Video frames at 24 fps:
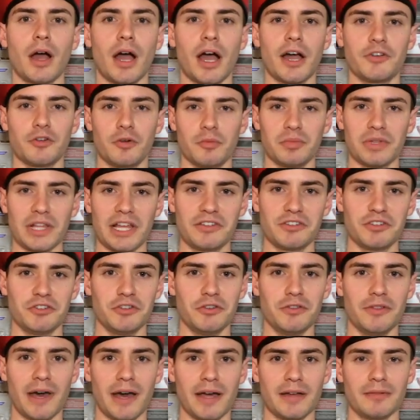I don't plan to
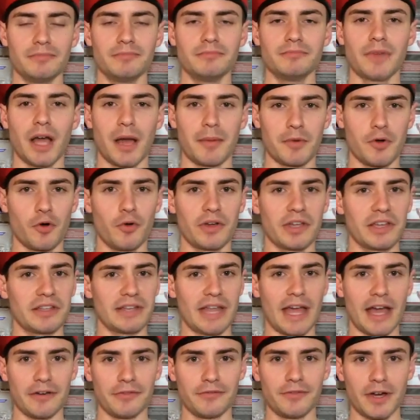do that. I'm going in
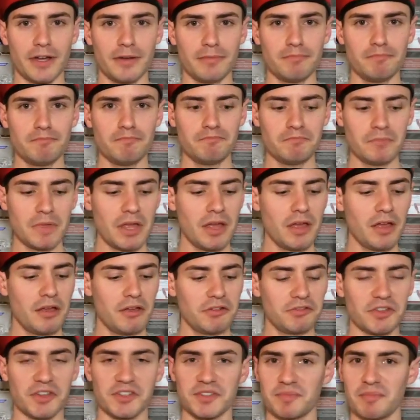to have fun.
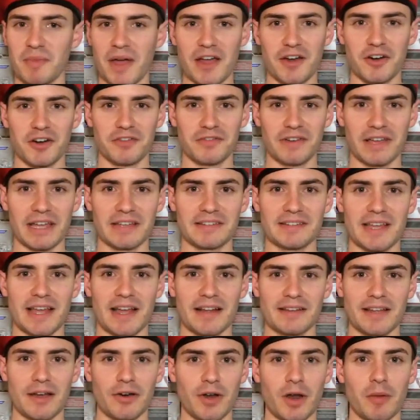Doesn't matter if I get
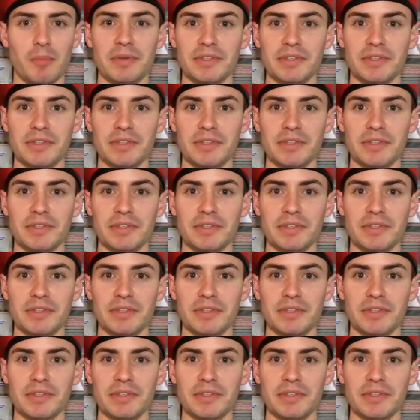tagged out a